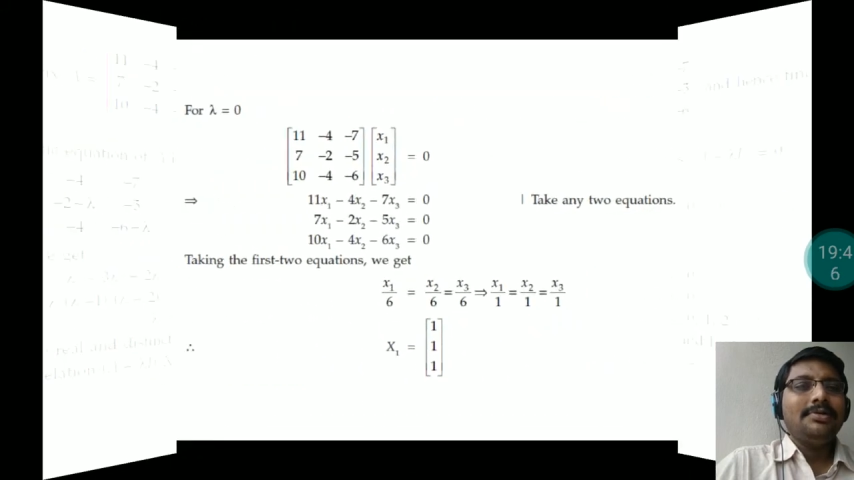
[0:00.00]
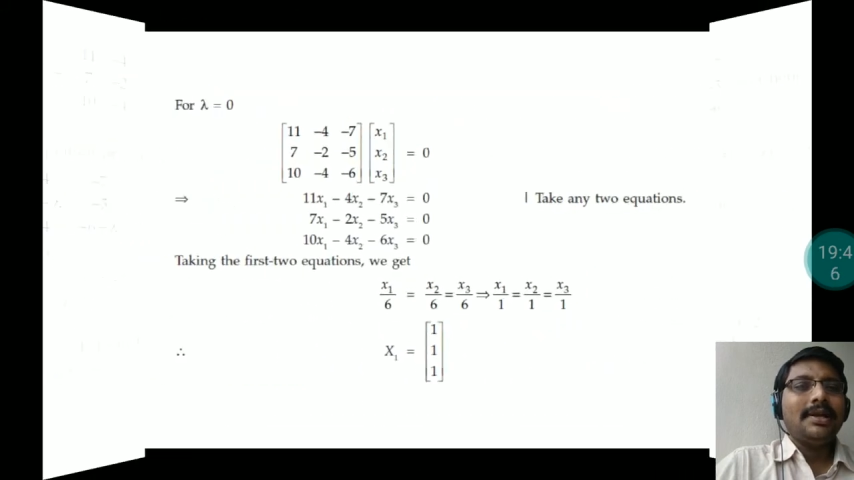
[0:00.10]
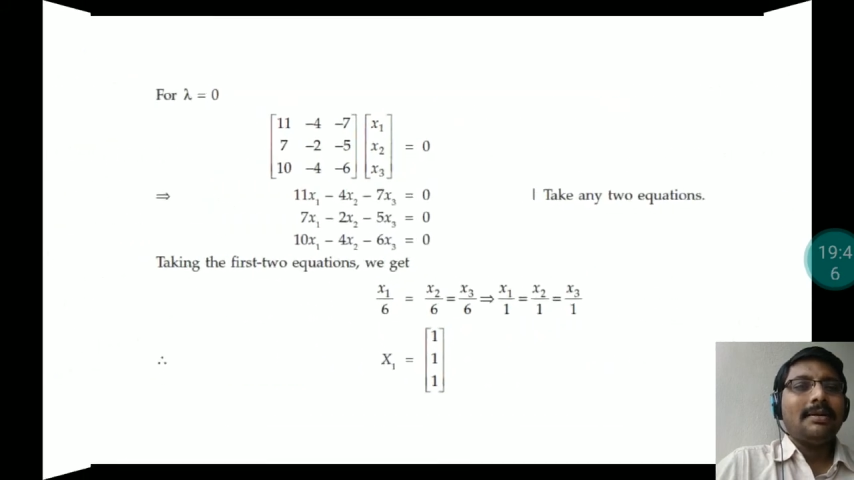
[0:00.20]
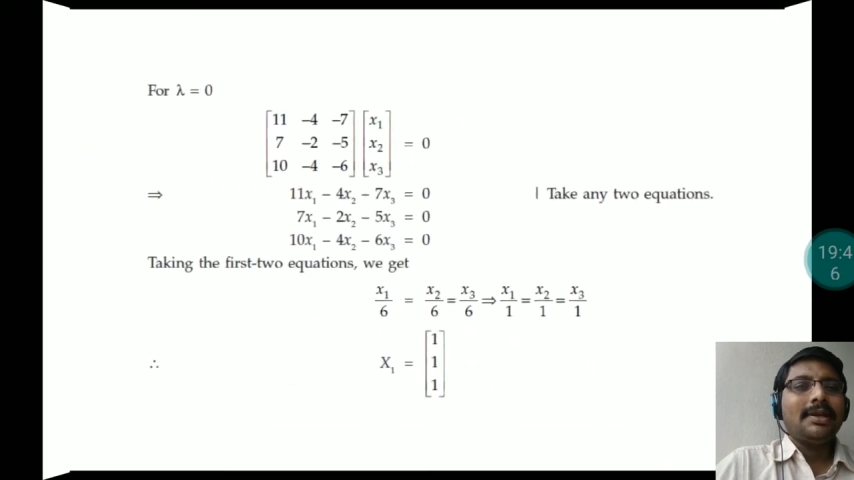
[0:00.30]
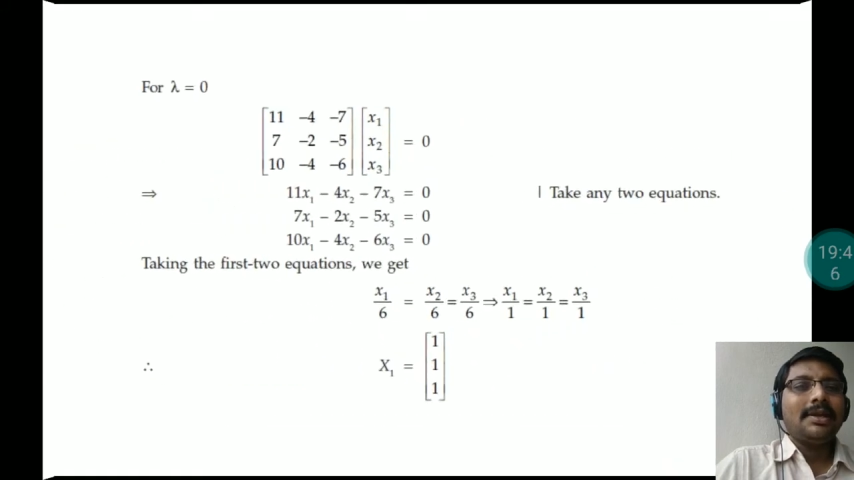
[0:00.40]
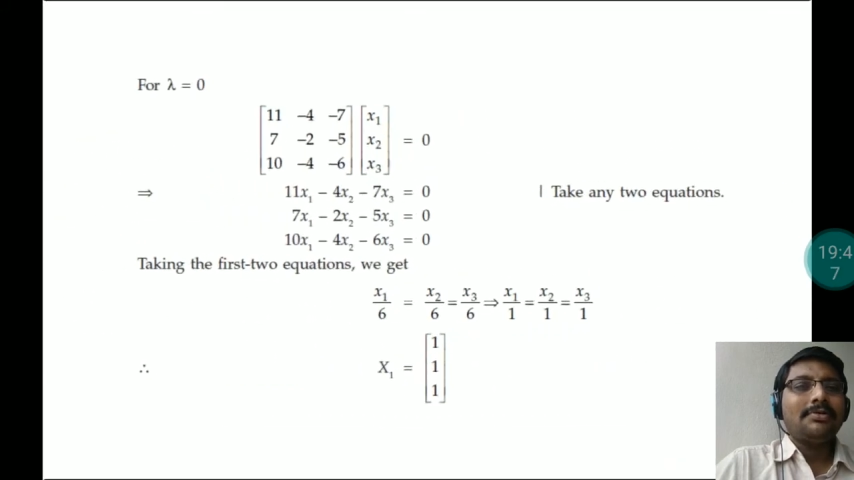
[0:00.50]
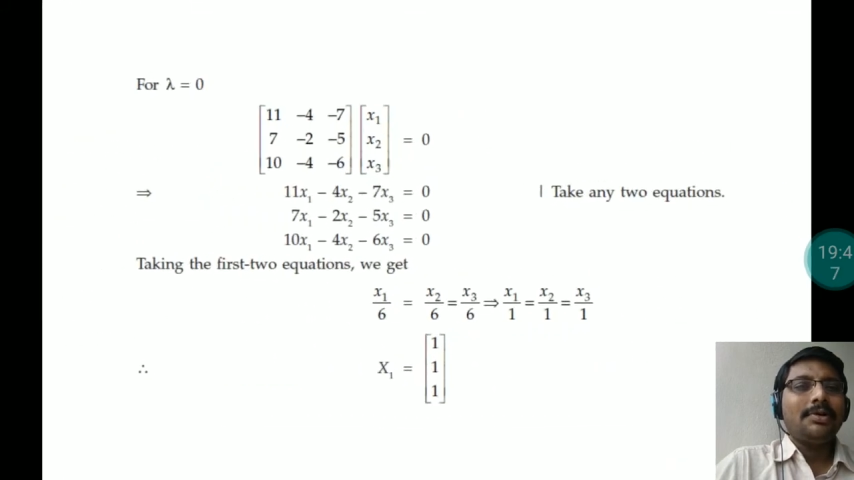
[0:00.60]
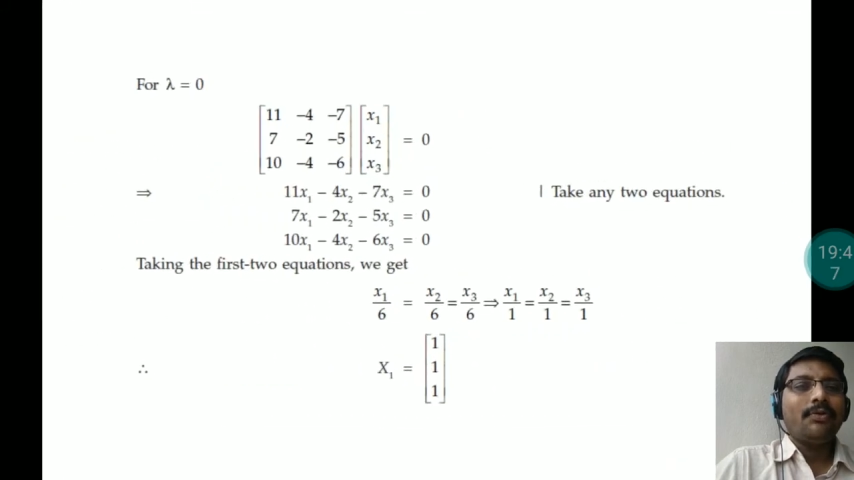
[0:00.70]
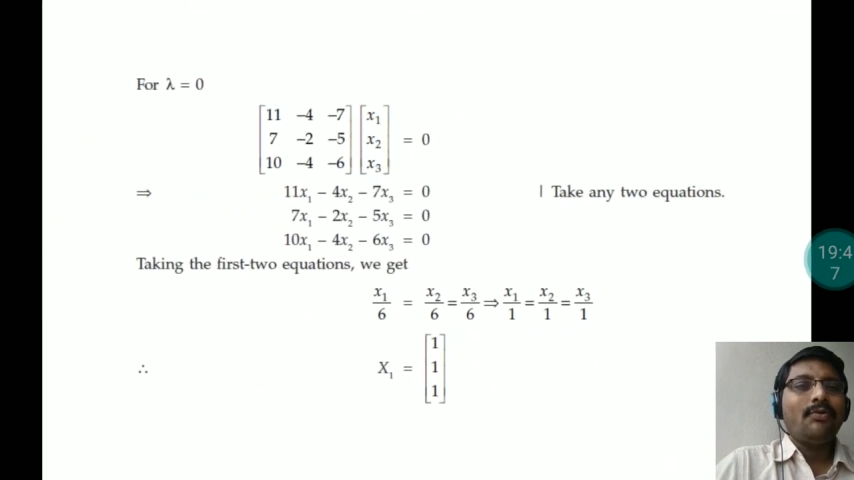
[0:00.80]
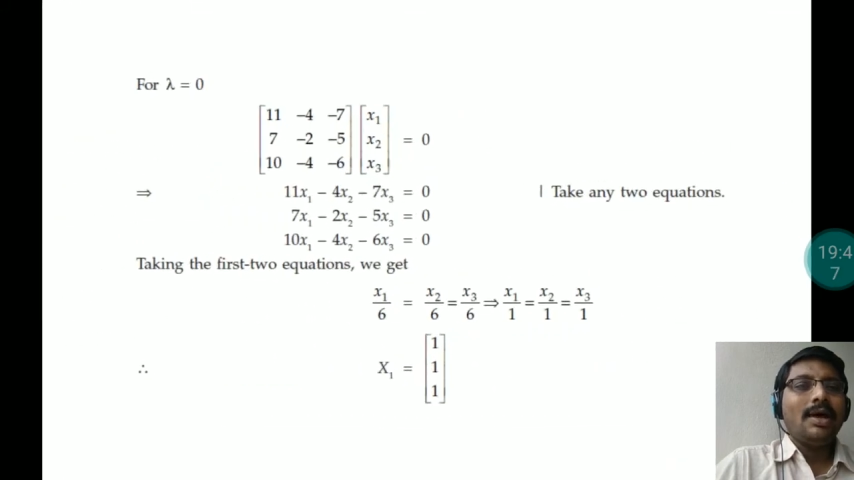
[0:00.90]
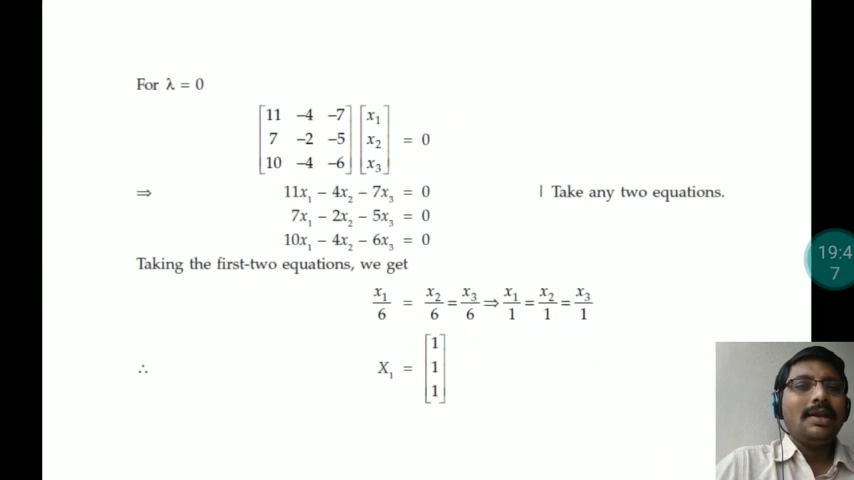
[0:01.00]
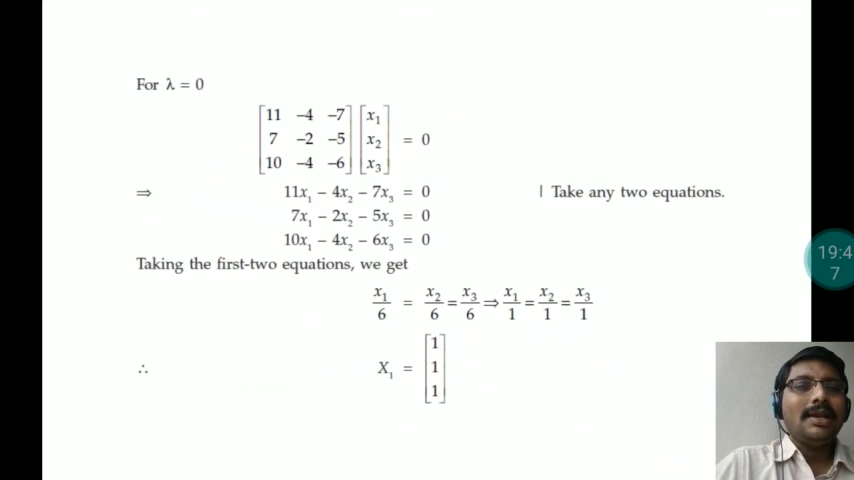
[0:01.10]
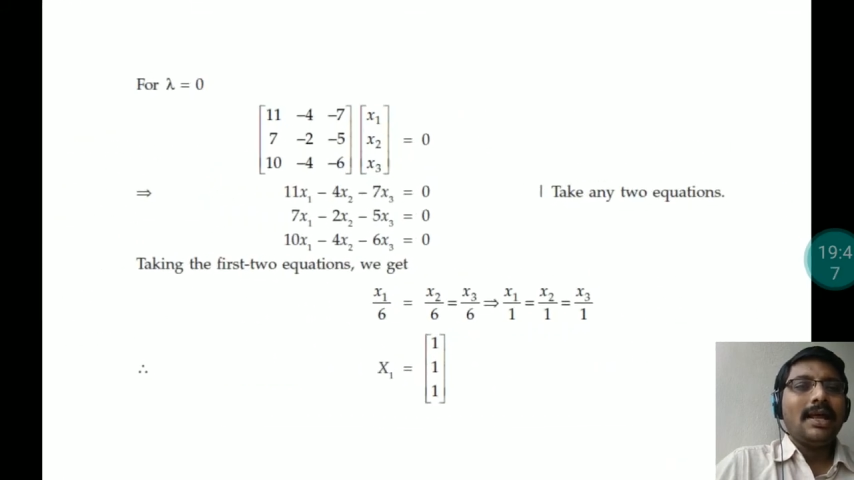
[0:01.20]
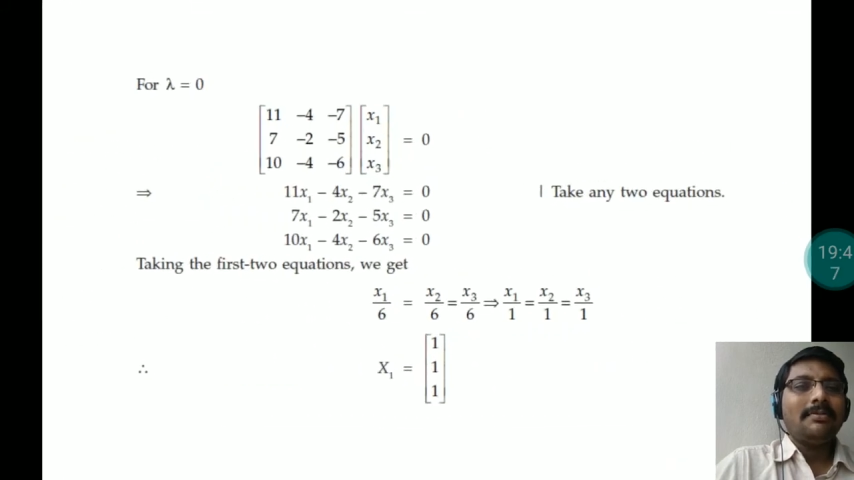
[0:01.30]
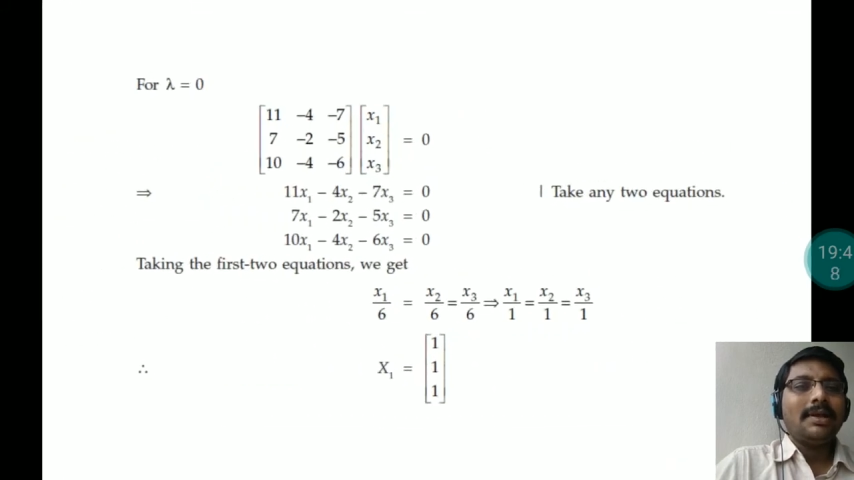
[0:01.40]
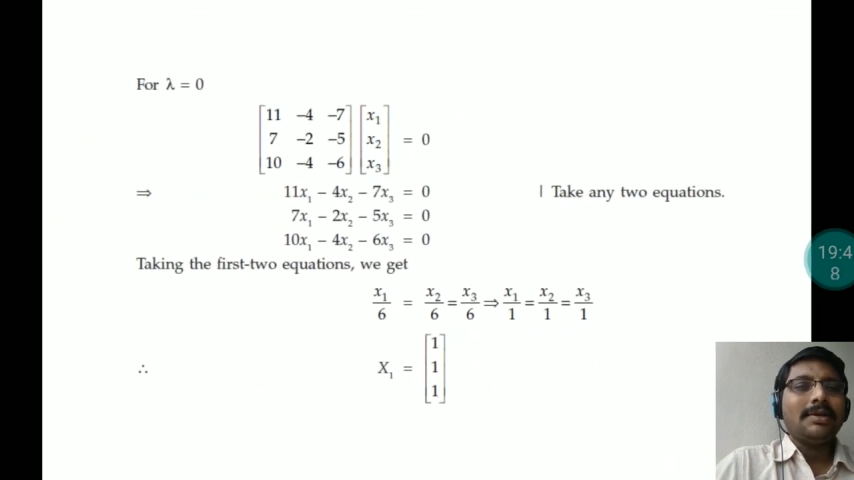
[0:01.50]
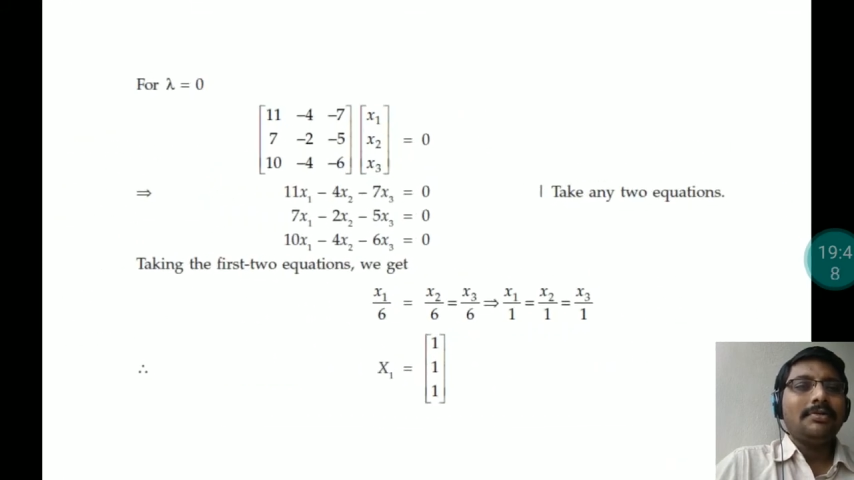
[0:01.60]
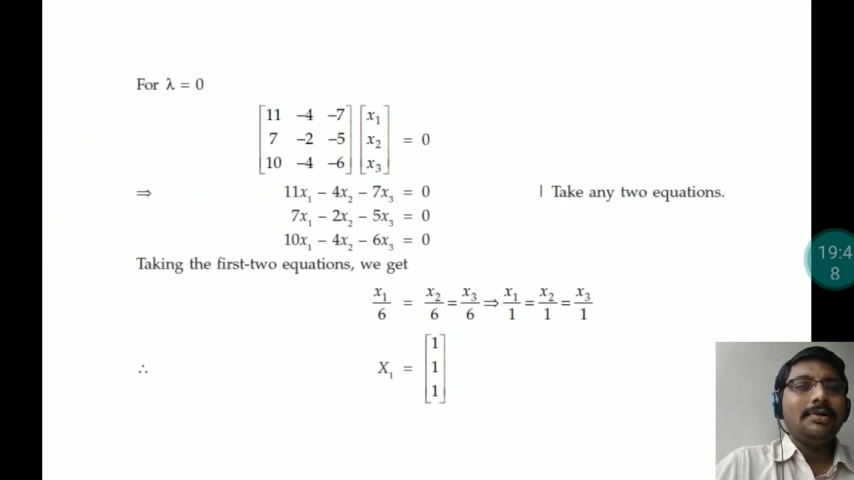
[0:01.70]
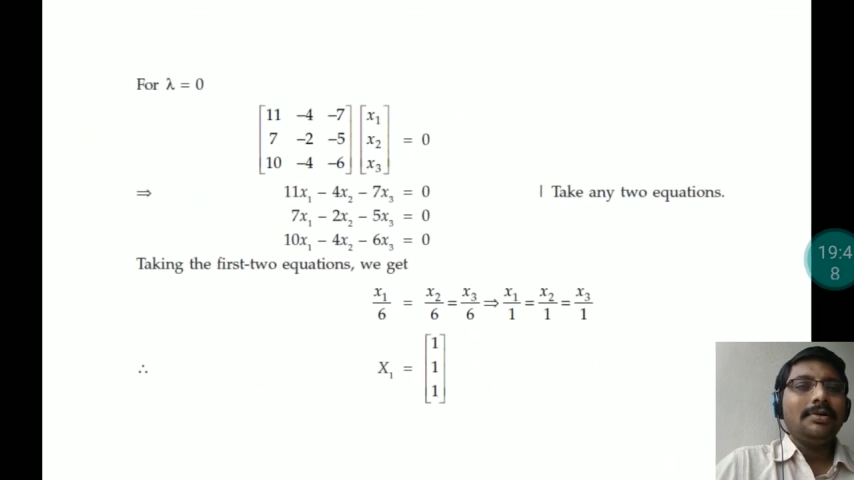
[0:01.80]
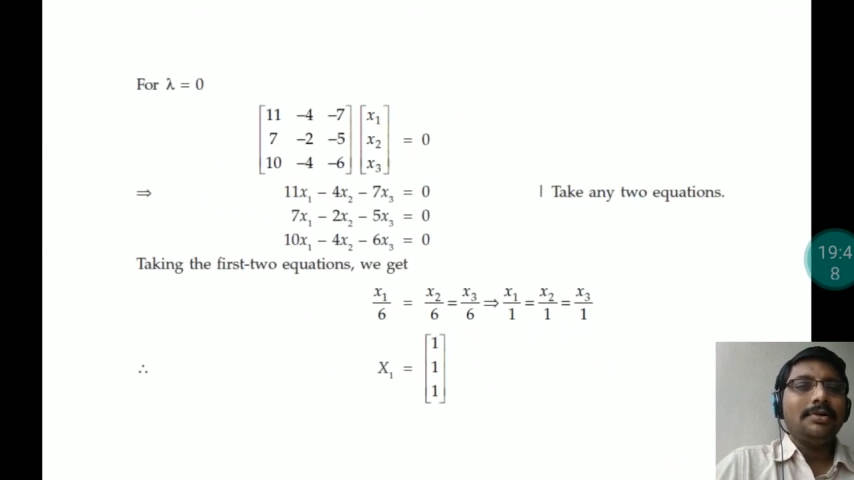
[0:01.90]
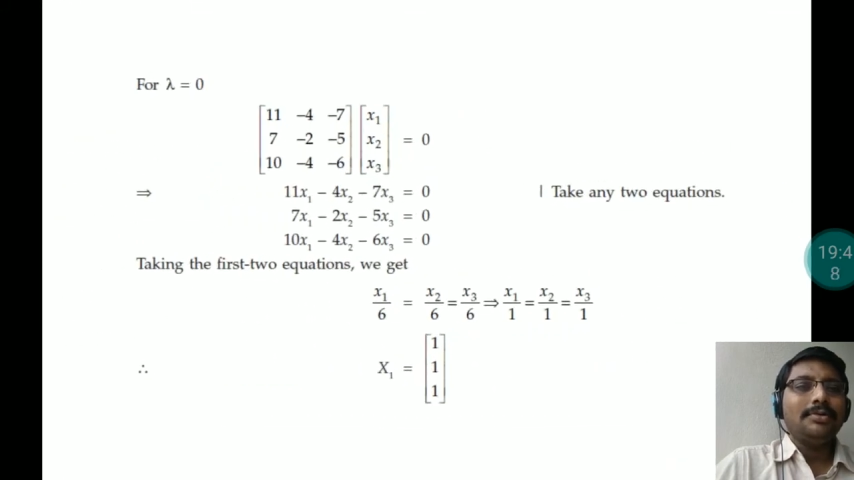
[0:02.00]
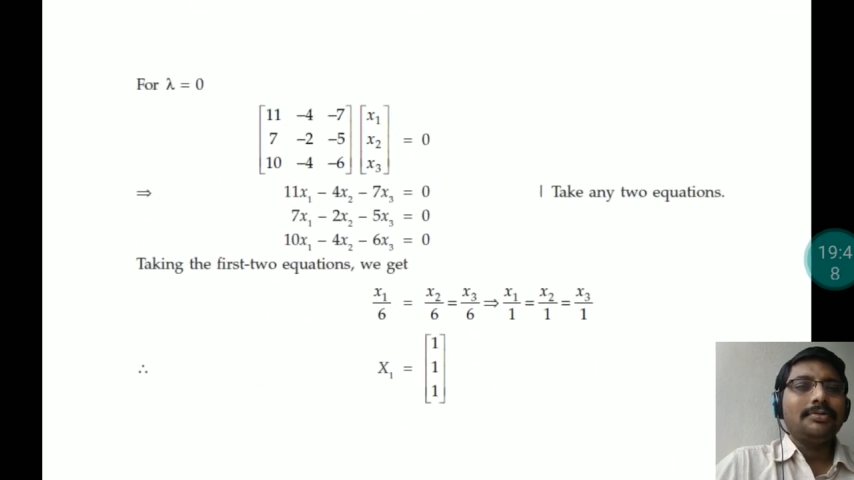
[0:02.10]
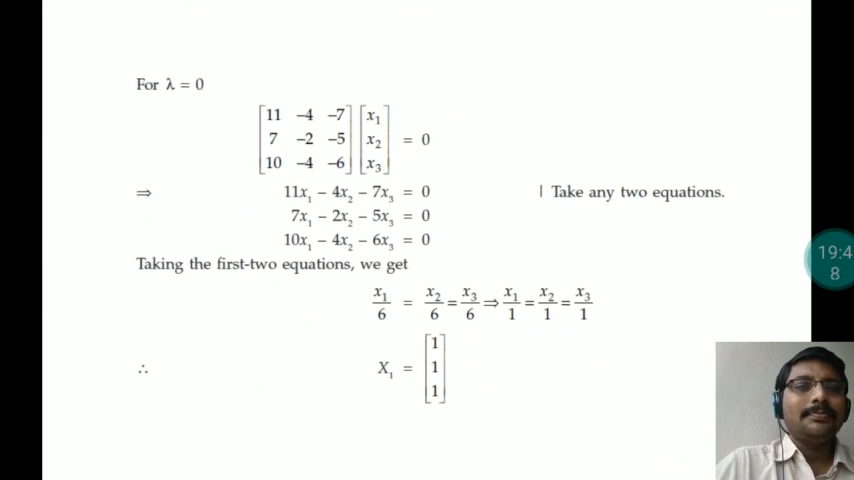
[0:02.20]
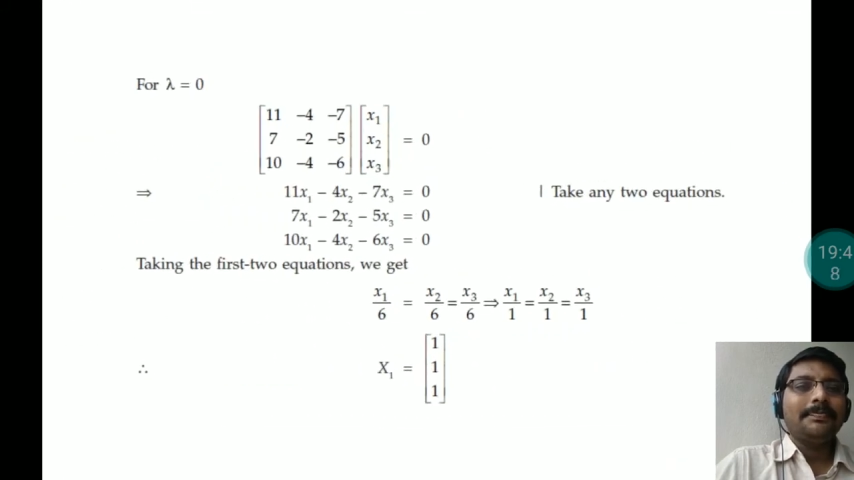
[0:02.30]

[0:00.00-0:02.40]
lambda equal to 1, lambda equal to 2.